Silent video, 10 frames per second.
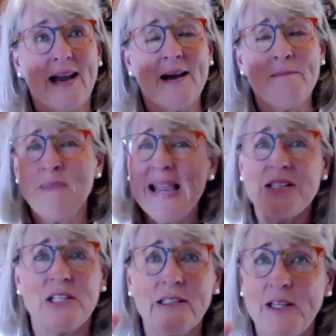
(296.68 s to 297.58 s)

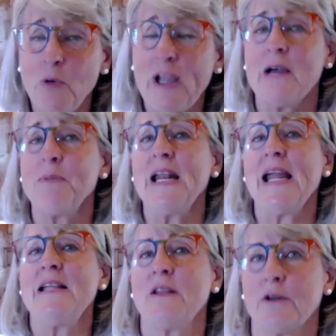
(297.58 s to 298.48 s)
amazingly wake up at
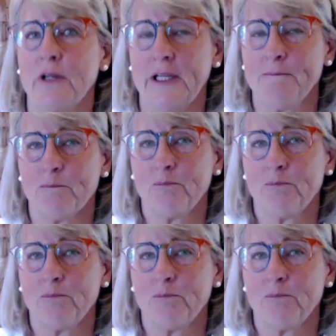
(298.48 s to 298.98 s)
8:30.